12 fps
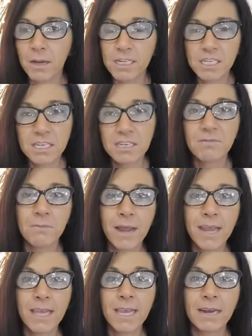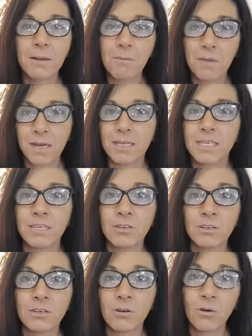instead of making my
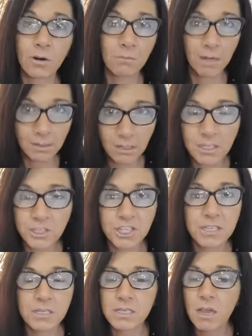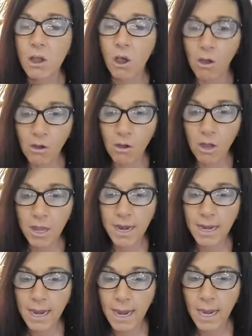dinner or my lunches on
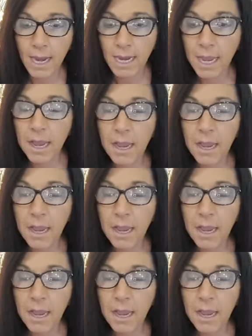a,